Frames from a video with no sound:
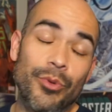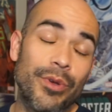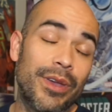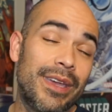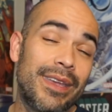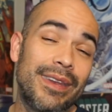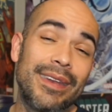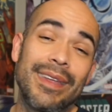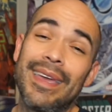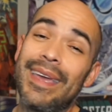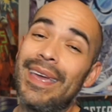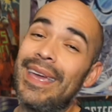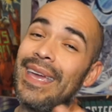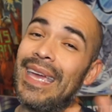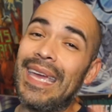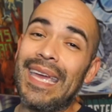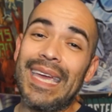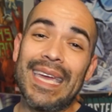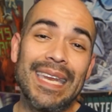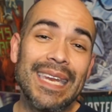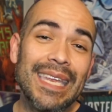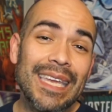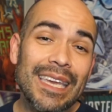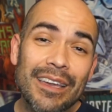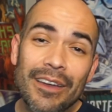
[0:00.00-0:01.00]
read
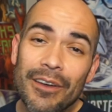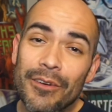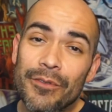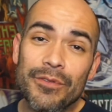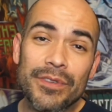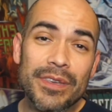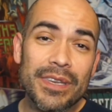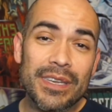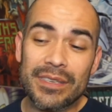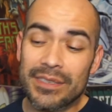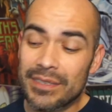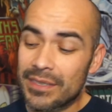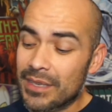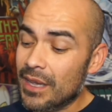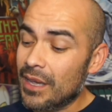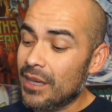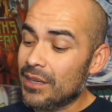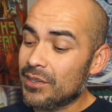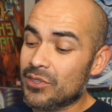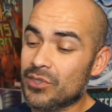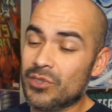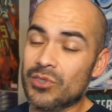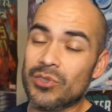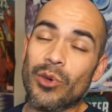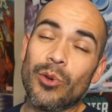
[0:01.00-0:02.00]
any of these
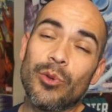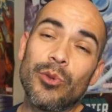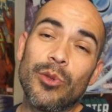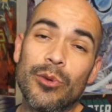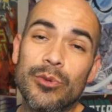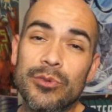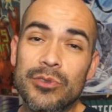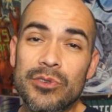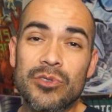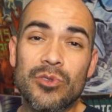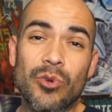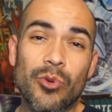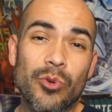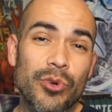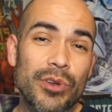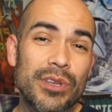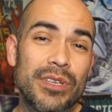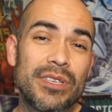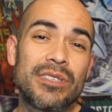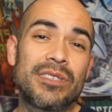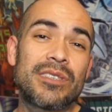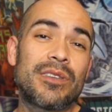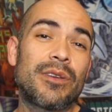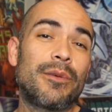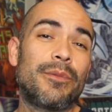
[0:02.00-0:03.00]
solo
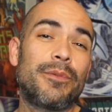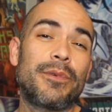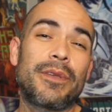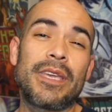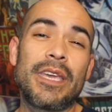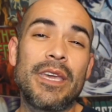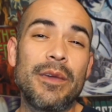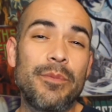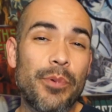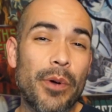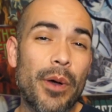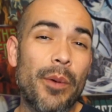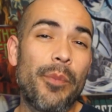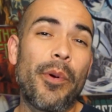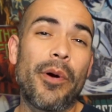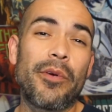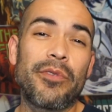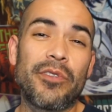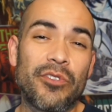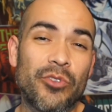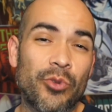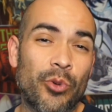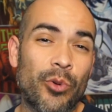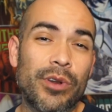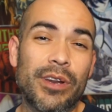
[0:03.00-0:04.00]
stories to keep up on
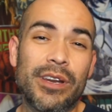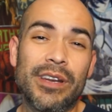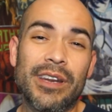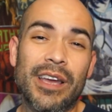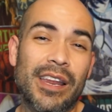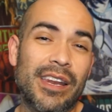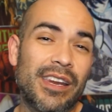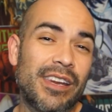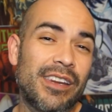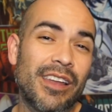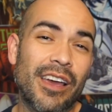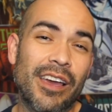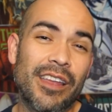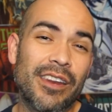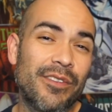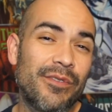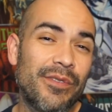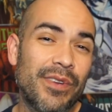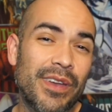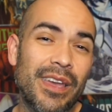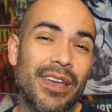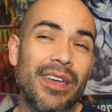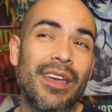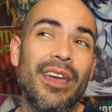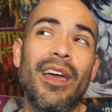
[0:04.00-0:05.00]
the 2099
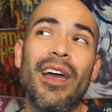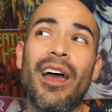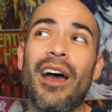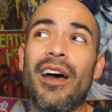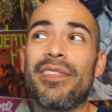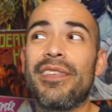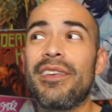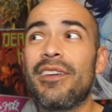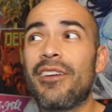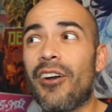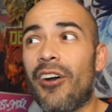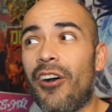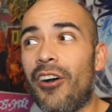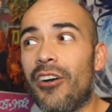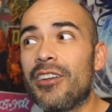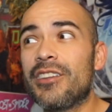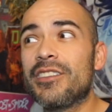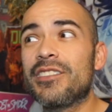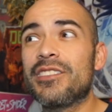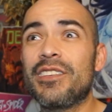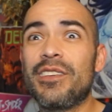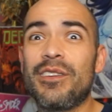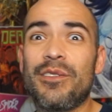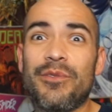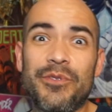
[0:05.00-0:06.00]
event. I think,
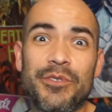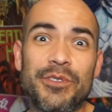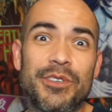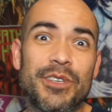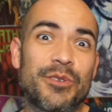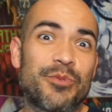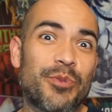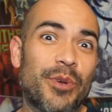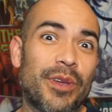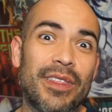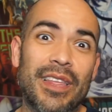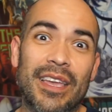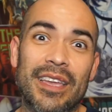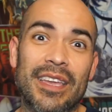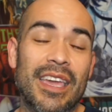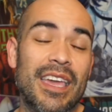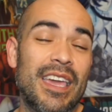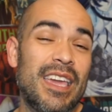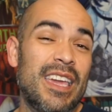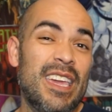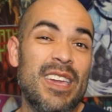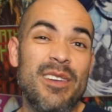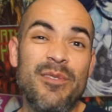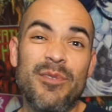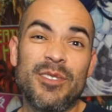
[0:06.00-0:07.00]
honestly, if you just read, like,
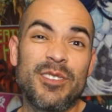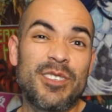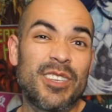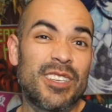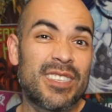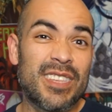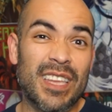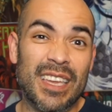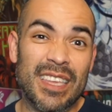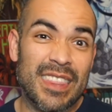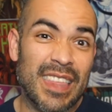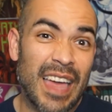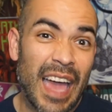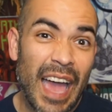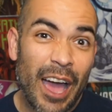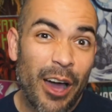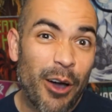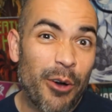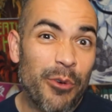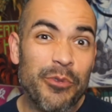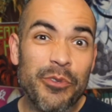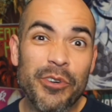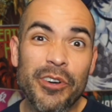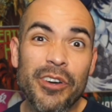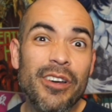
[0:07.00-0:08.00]
even just, like, the
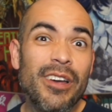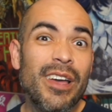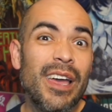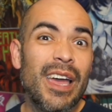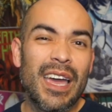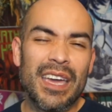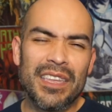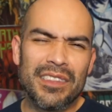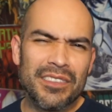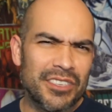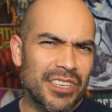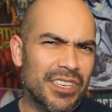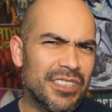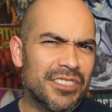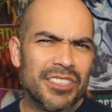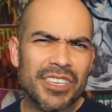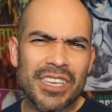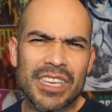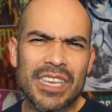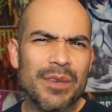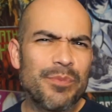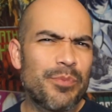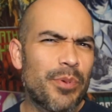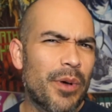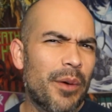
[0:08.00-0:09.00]
Alpha, and just
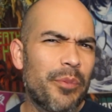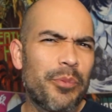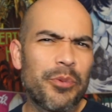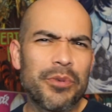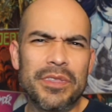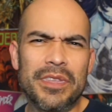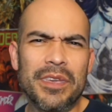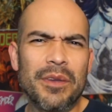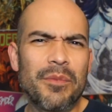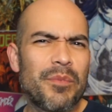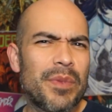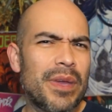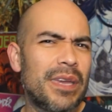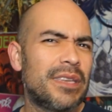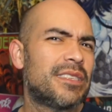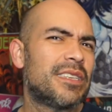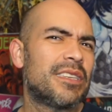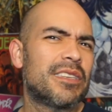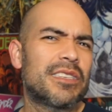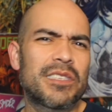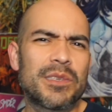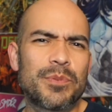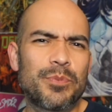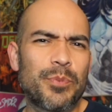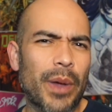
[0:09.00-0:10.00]
keep up with the
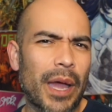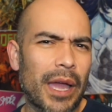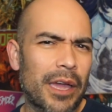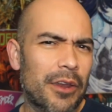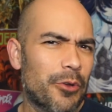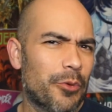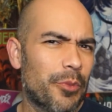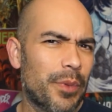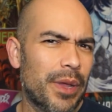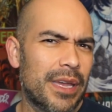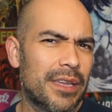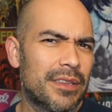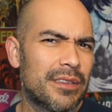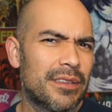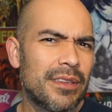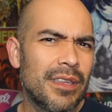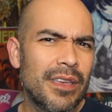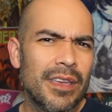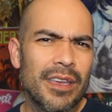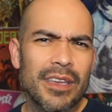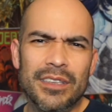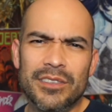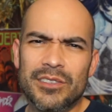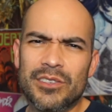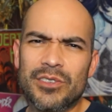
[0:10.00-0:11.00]
Amazing Spider-Man
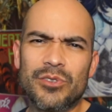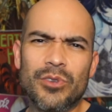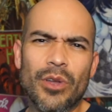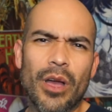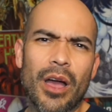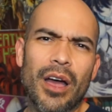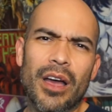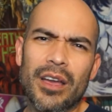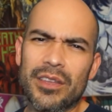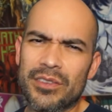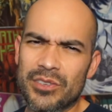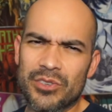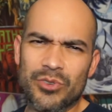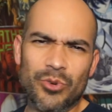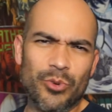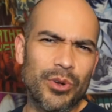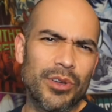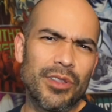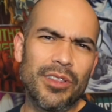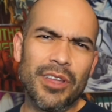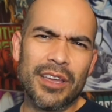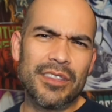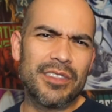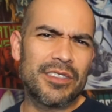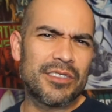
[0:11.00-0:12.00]

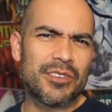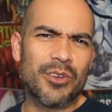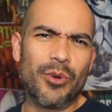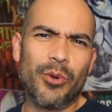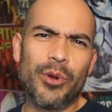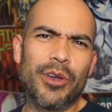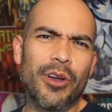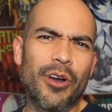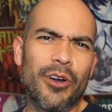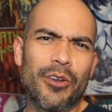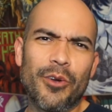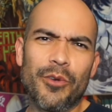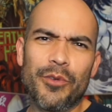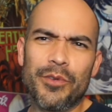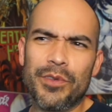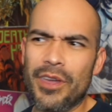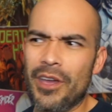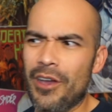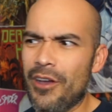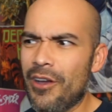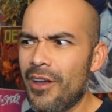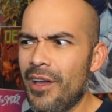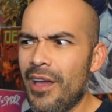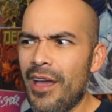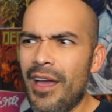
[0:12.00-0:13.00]
storyline that's going on over
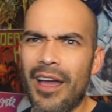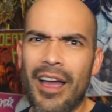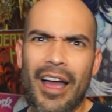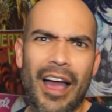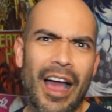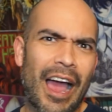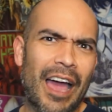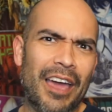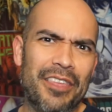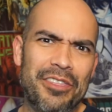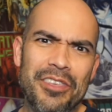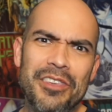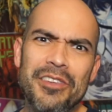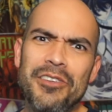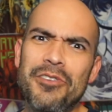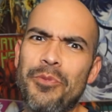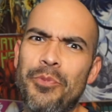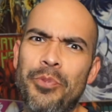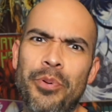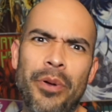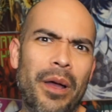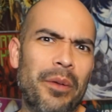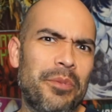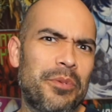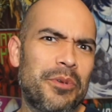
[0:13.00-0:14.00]
there, I think you're
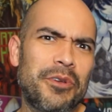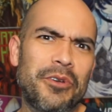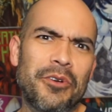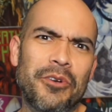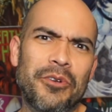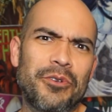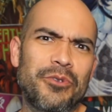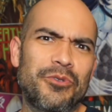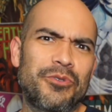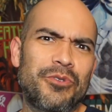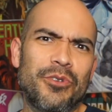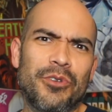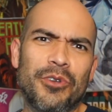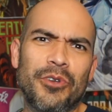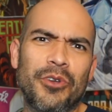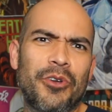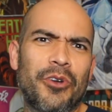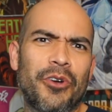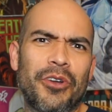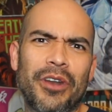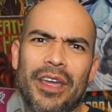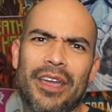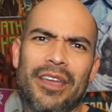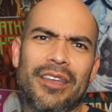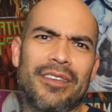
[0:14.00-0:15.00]
probably
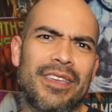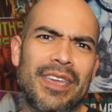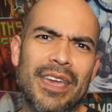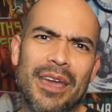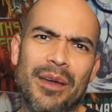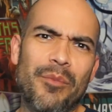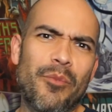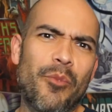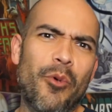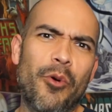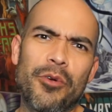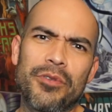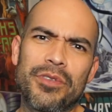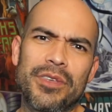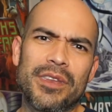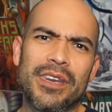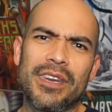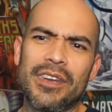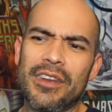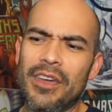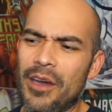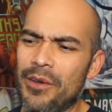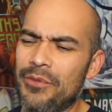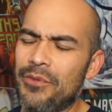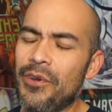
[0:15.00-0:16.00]
gonna get more than
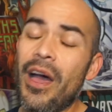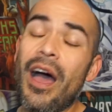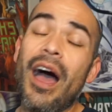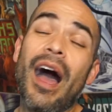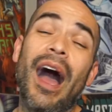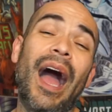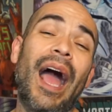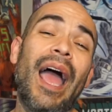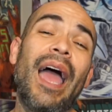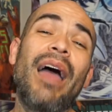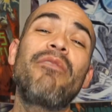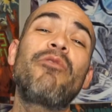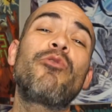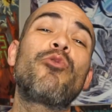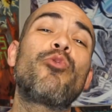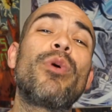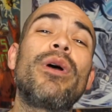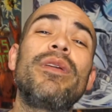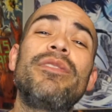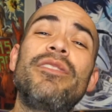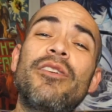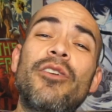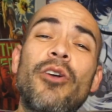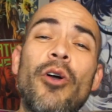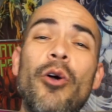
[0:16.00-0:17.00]
enough. I haven't
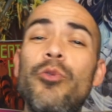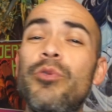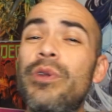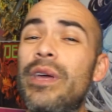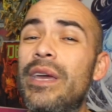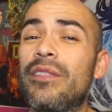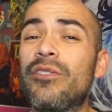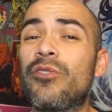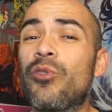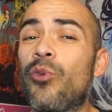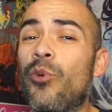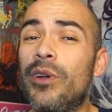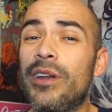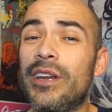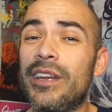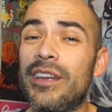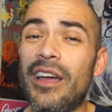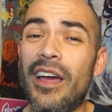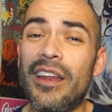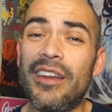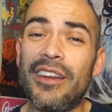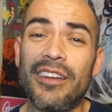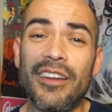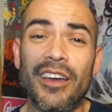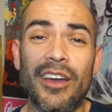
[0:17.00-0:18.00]
read the Conan
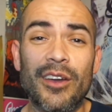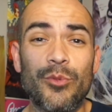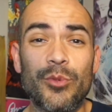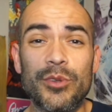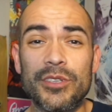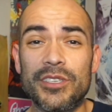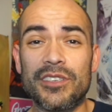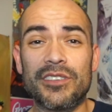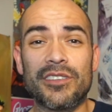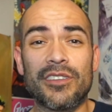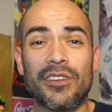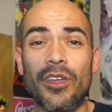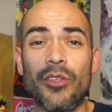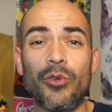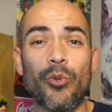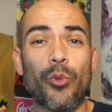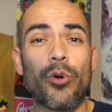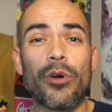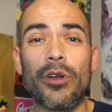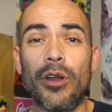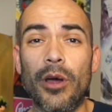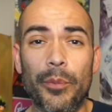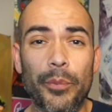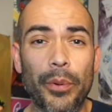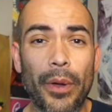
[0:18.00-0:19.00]
2099, which is another
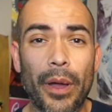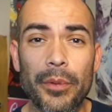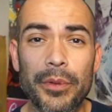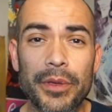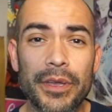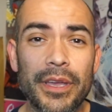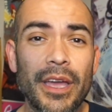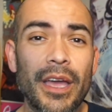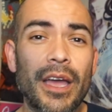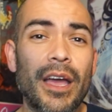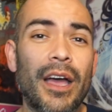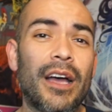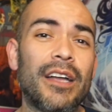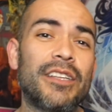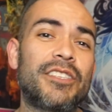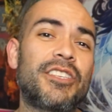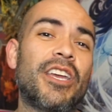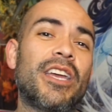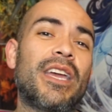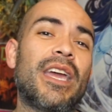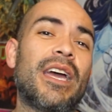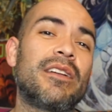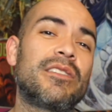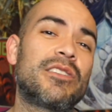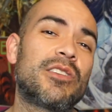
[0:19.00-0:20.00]
one I'll probably
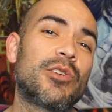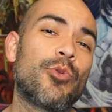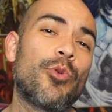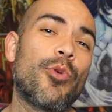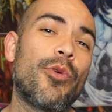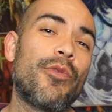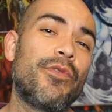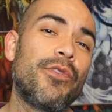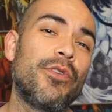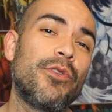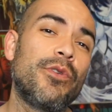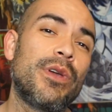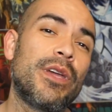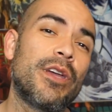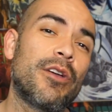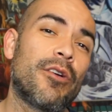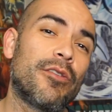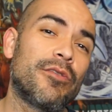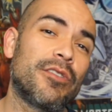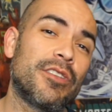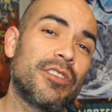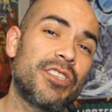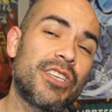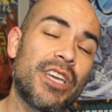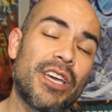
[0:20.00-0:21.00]
check out to review here
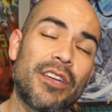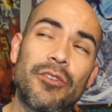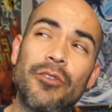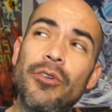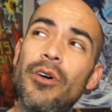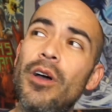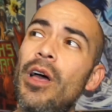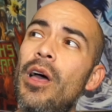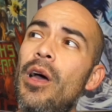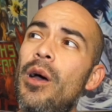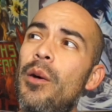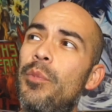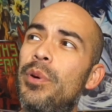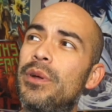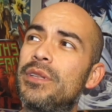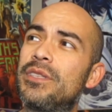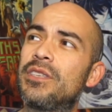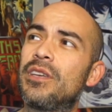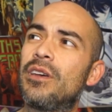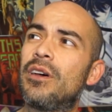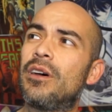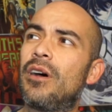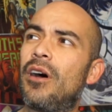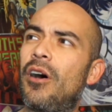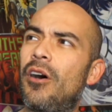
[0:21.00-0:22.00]
on the channel. But
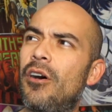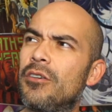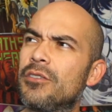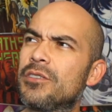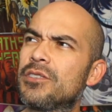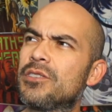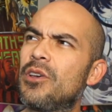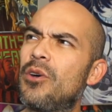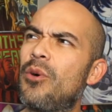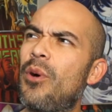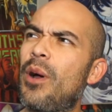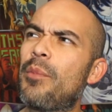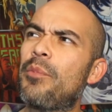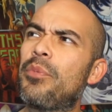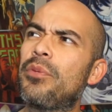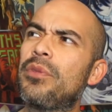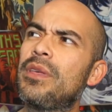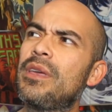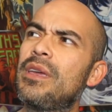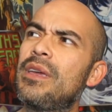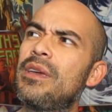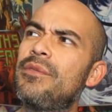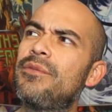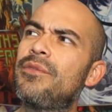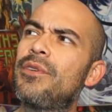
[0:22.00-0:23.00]
also, I
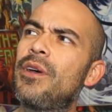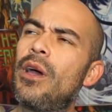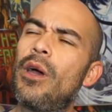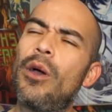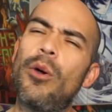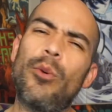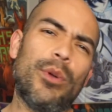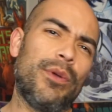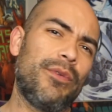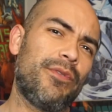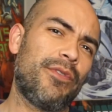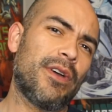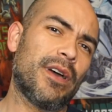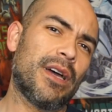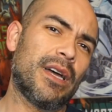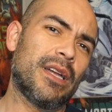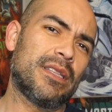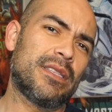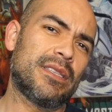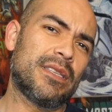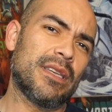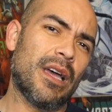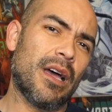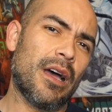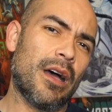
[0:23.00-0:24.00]
believe we've
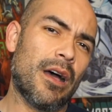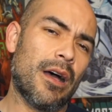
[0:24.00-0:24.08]
got